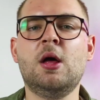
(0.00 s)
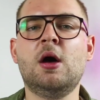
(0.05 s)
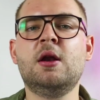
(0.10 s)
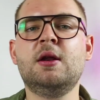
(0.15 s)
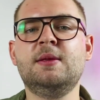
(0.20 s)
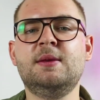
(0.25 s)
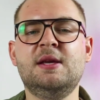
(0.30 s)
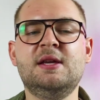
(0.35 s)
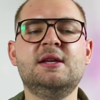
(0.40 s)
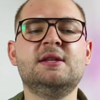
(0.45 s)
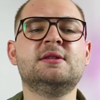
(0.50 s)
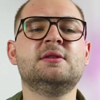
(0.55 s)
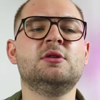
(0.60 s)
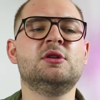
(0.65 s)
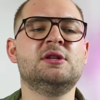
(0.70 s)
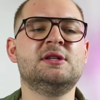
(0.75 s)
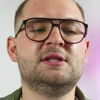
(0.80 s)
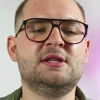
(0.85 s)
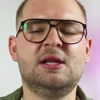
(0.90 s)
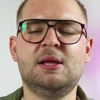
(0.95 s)
lot of these
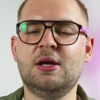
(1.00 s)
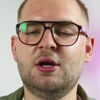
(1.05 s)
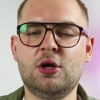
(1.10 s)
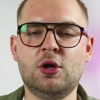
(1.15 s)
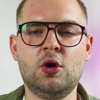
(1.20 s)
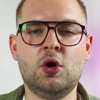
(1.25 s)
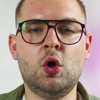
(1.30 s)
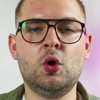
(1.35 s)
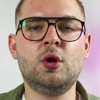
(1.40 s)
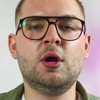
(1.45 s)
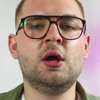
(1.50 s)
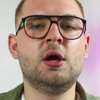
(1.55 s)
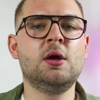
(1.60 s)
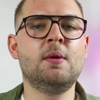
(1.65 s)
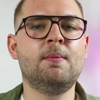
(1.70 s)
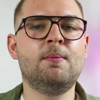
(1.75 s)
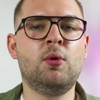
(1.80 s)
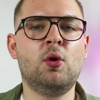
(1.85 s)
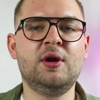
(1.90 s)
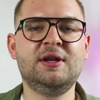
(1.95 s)
silicone
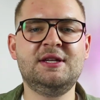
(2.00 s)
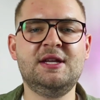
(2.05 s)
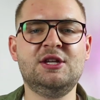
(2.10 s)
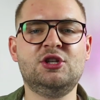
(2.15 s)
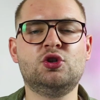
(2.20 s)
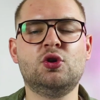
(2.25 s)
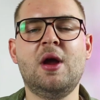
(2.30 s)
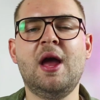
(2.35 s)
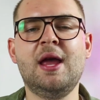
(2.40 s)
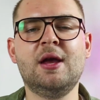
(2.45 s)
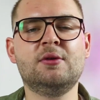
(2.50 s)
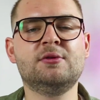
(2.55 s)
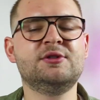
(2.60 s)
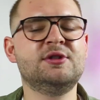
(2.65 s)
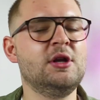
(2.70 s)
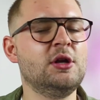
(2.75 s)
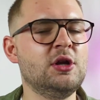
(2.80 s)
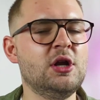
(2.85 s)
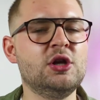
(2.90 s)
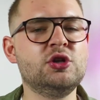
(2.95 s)
pointy
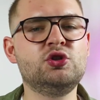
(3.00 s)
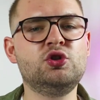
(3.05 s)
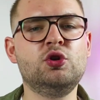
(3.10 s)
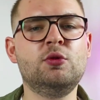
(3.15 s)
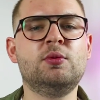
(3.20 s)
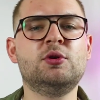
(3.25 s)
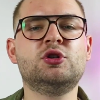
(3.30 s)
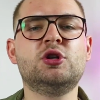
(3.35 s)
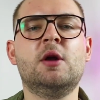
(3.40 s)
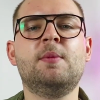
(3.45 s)
triangles. They're not super